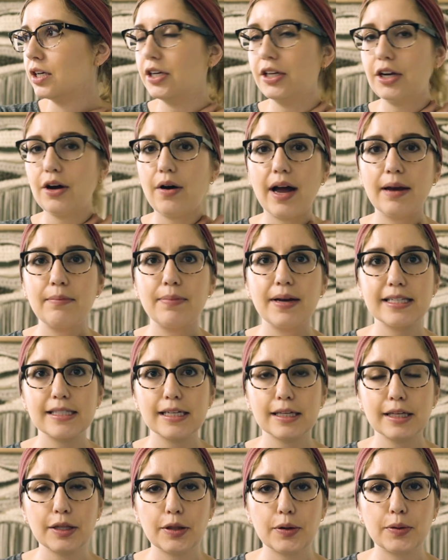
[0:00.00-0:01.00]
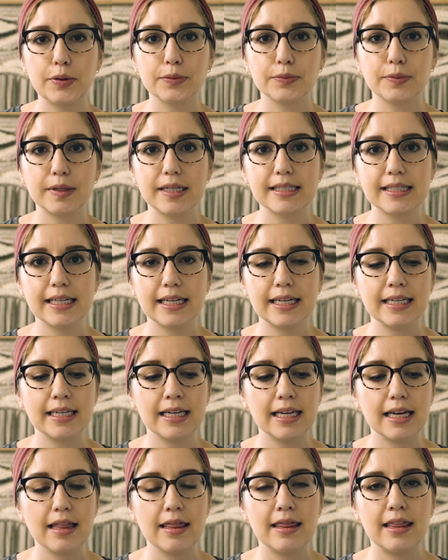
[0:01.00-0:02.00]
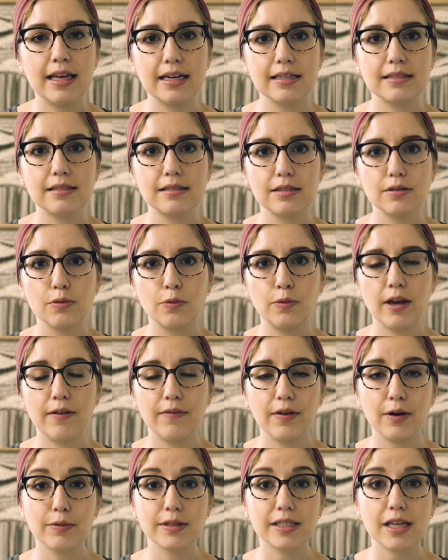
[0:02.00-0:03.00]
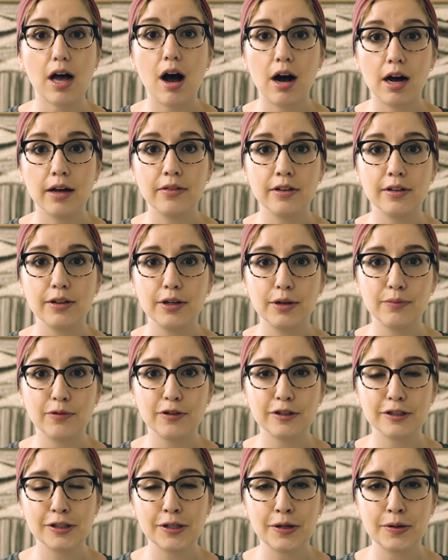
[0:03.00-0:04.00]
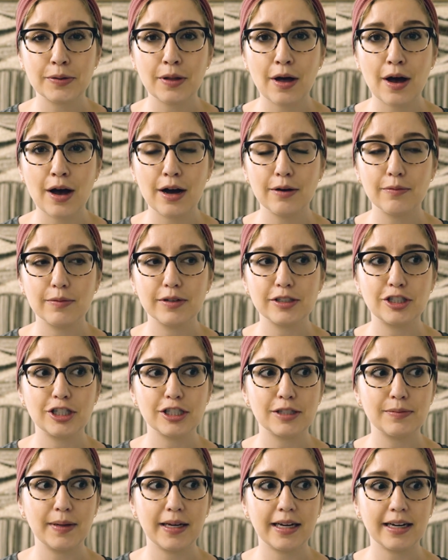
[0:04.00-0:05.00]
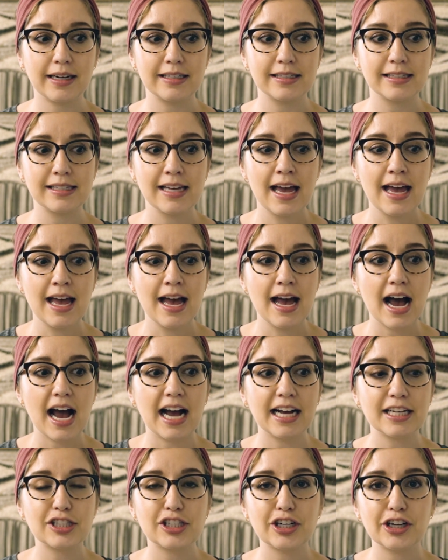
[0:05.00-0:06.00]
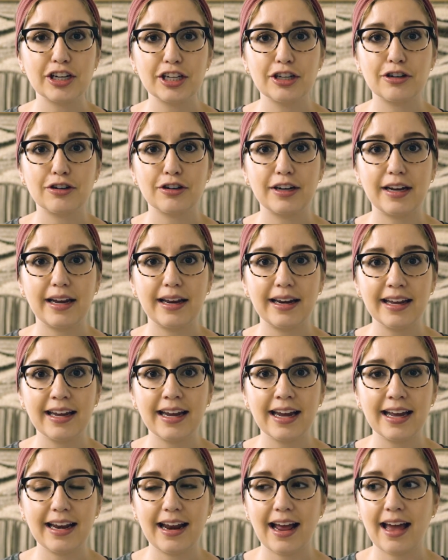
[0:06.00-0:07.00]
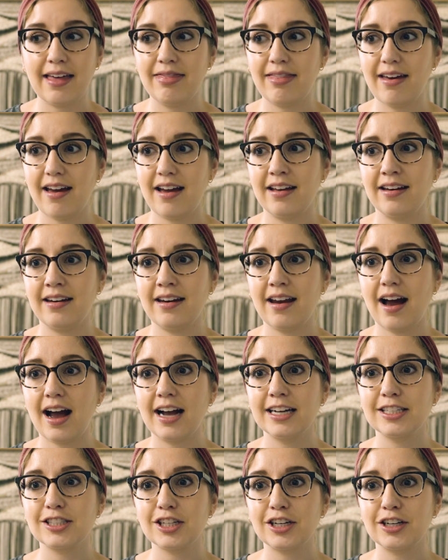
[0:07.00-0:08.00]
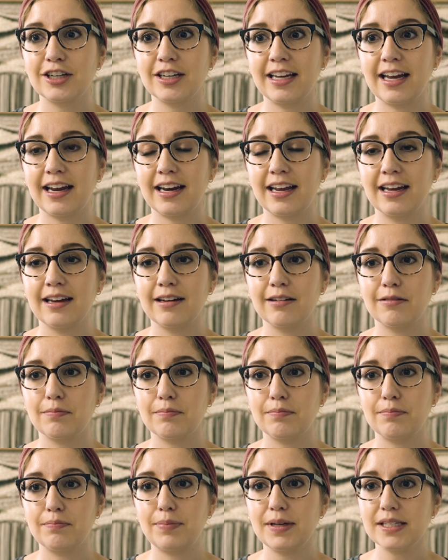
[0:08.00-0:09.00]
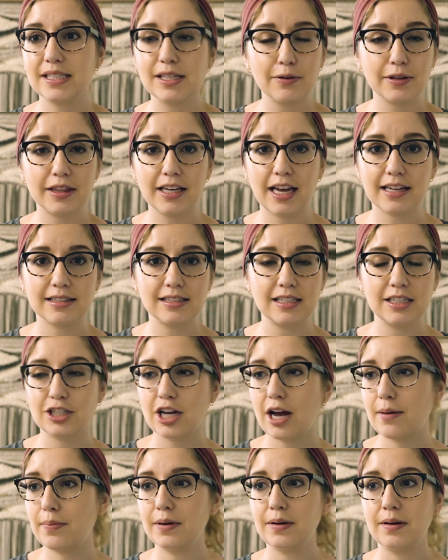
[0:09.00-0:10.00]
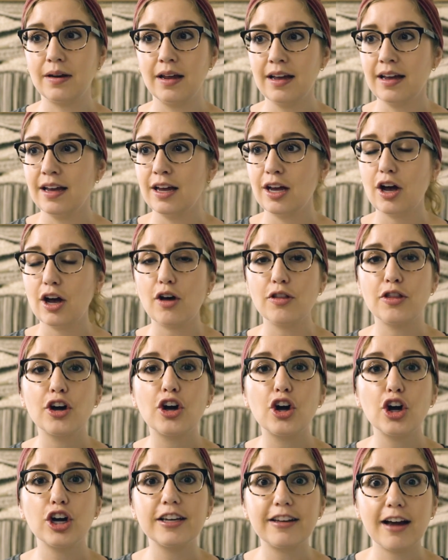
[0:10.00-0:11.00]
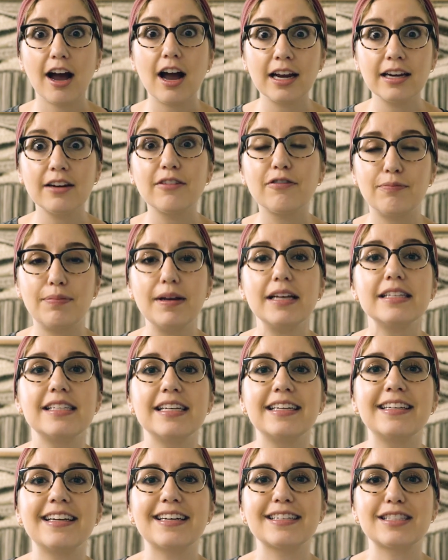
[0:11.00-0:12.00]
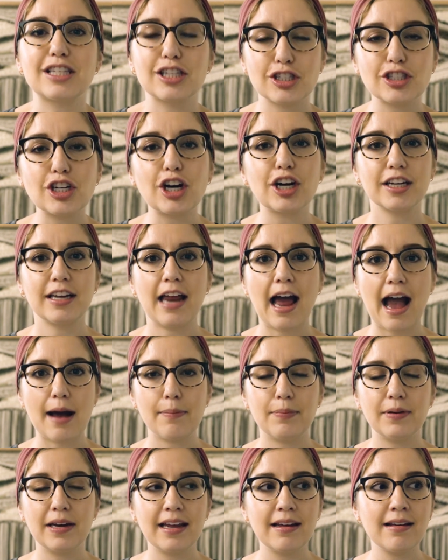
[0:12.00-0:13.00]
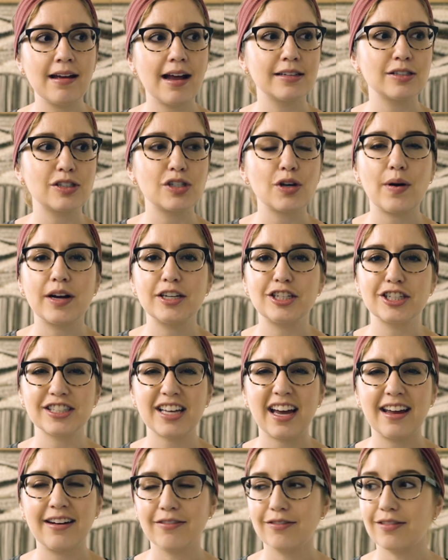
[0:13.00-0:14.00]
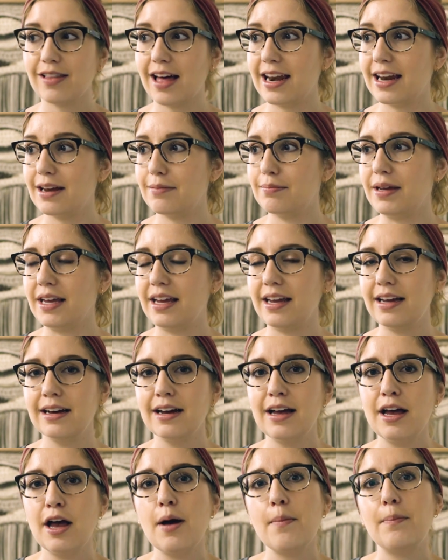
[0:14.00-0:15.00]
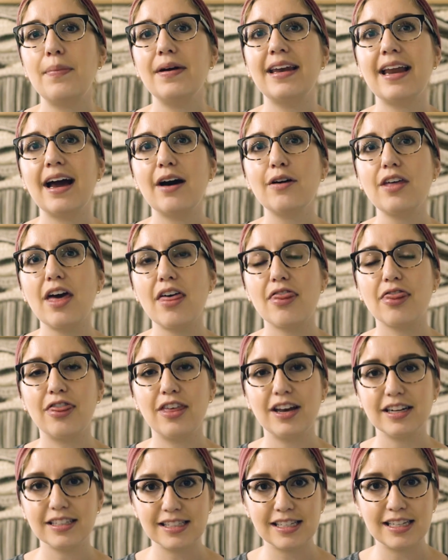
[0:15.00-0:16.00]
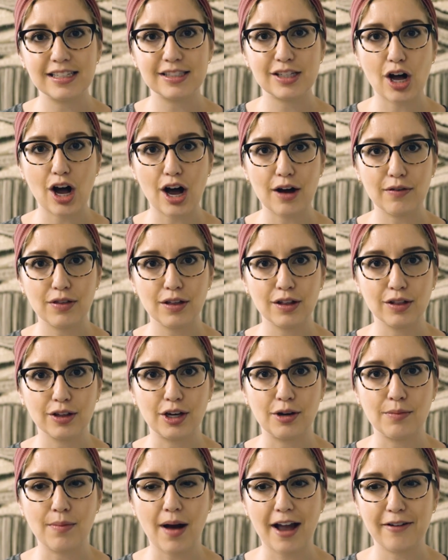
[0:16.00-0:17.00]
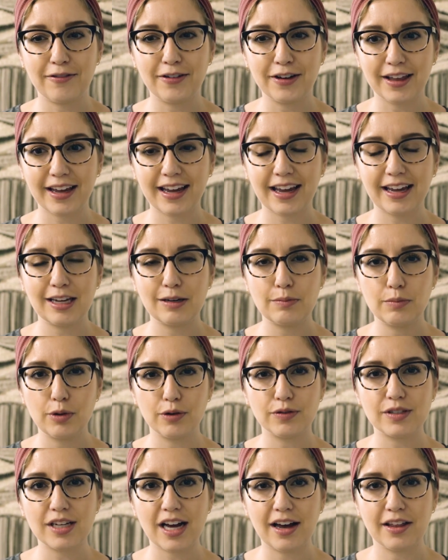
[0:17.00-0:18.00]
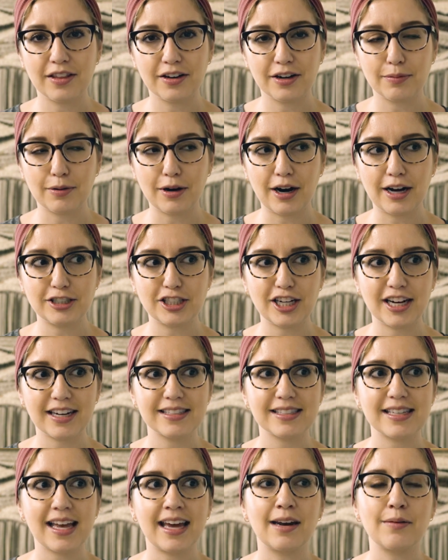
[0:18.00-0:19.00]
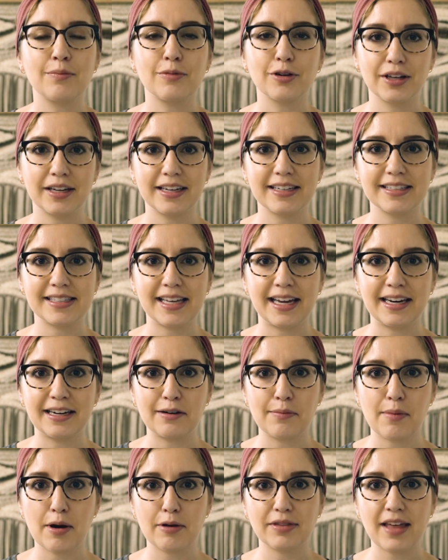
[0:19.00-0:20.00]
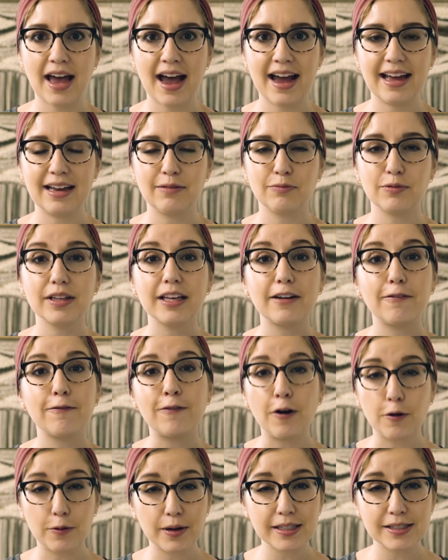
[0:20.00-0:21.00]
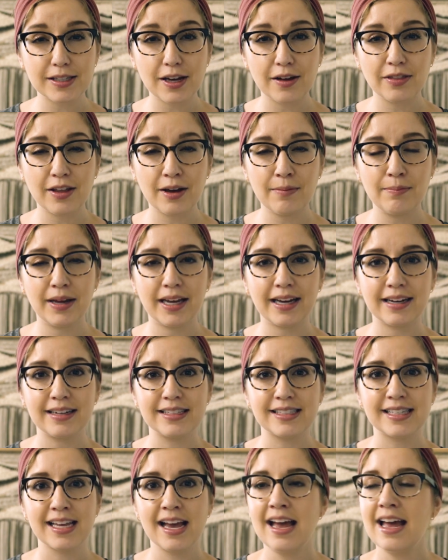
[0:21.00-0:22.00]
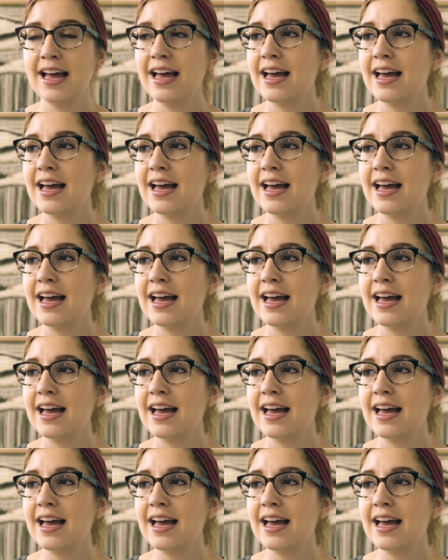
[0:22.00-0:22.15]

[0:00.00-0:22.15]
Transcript: You know, and basically the whole reason this weaving was on the loom for so long was just because I started creating it and then I started getting busy with the Etsy shop and the good kind of busyness started happening and so I just kind of let it be. But now that this is off the loom, I feel like I can move to other projects and I'm really excited about that and really focus on them because